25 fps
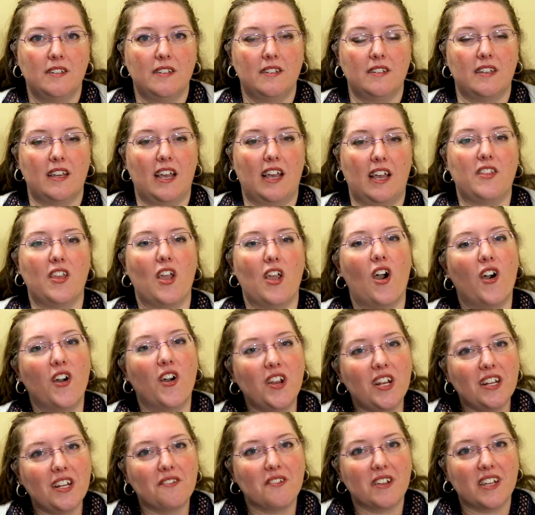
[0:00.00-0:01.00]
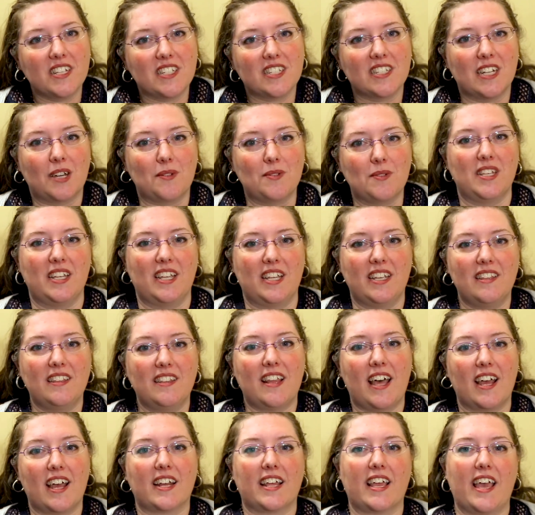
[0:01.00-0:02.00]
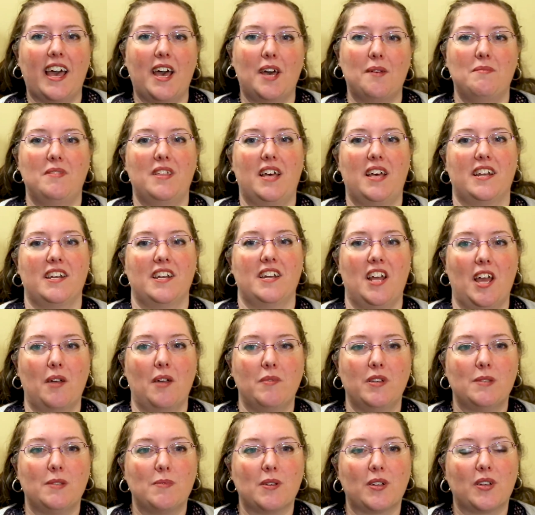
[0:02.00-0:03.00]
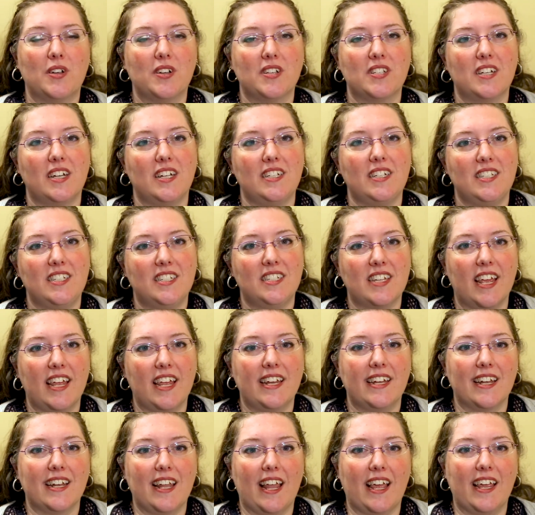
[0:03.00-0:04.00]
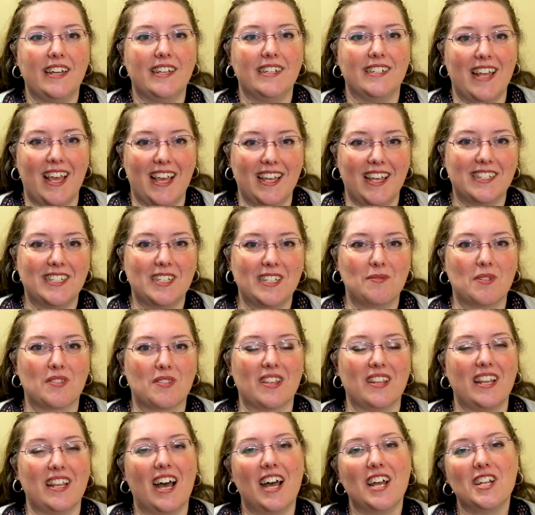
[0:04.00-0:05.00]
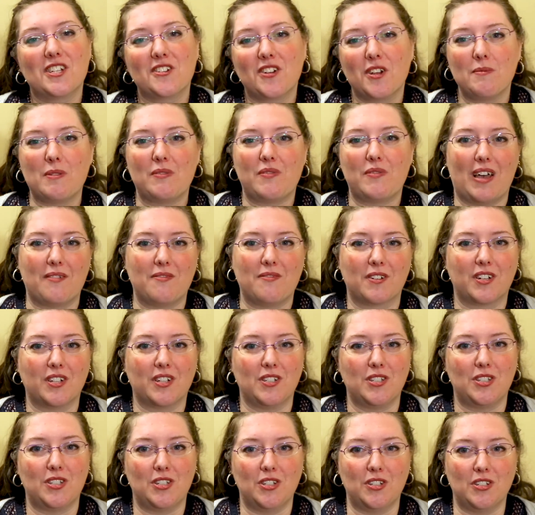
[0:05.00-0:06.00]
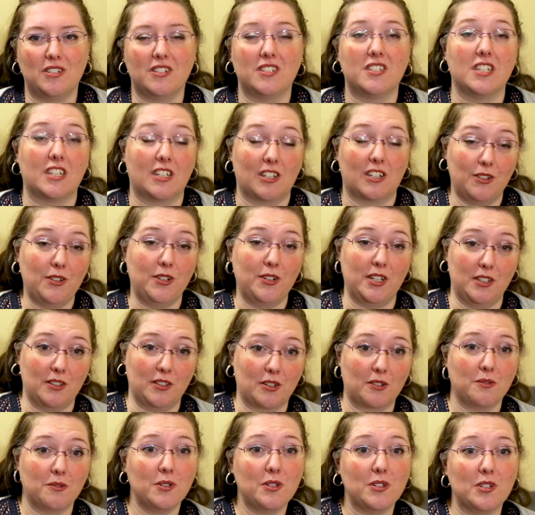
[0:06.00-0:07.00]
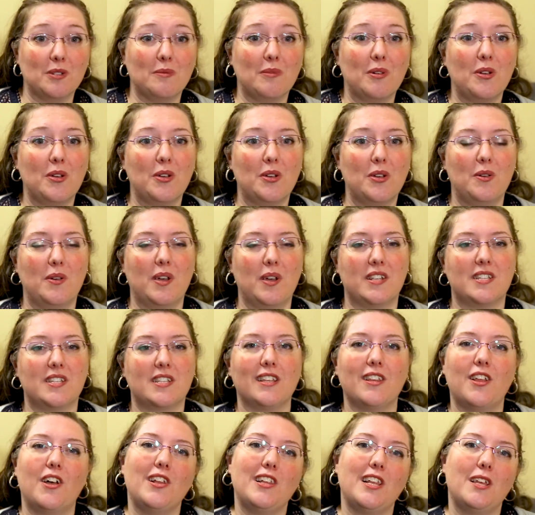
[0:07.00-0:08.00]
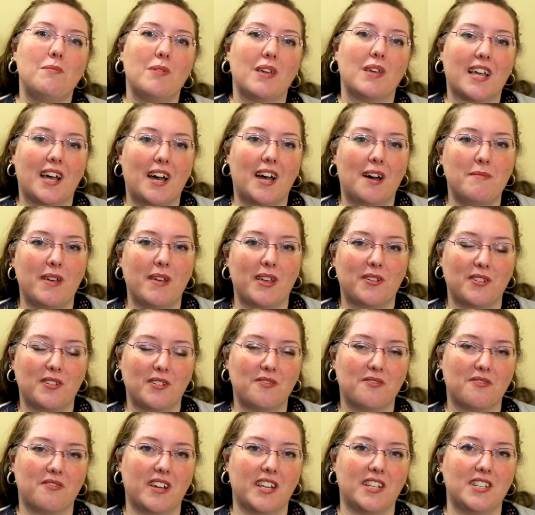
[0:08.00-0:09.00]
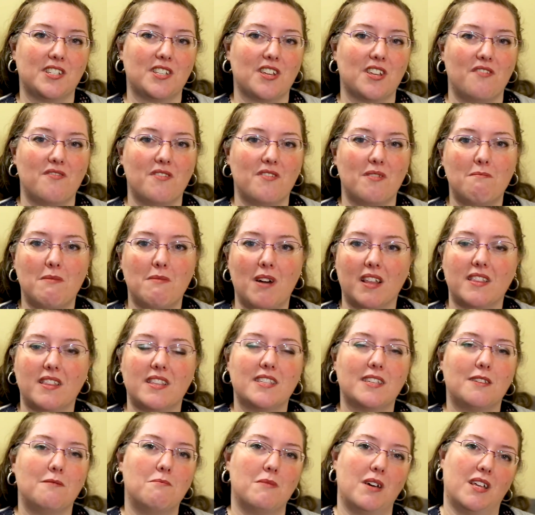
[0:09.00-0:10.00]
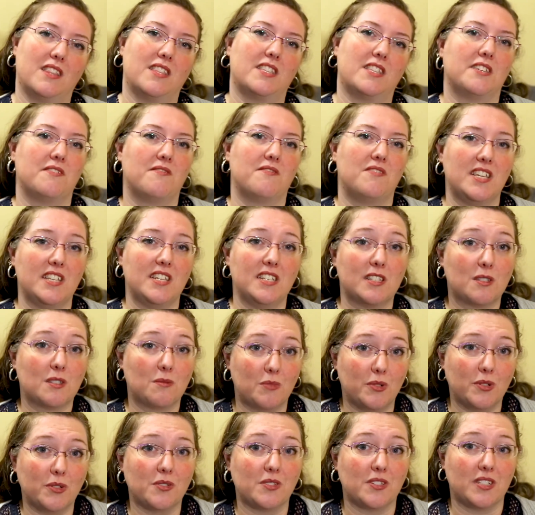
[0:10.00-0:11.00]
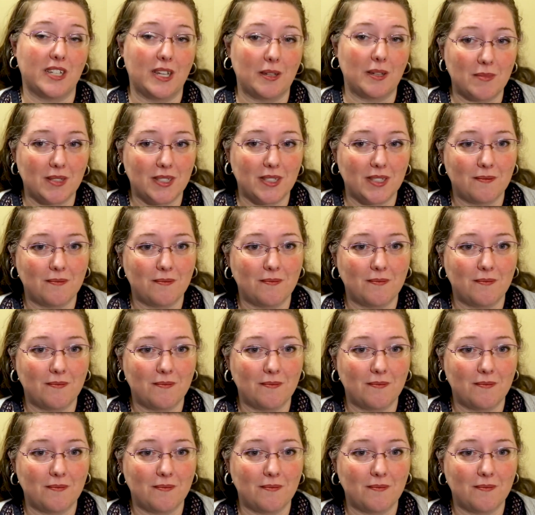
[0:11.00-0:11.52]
And the only reason I was in that cab that night was because I'd stayed late dancing with a large group of African students, including the groom, who had slowly become my good friends over months and months of these small steps.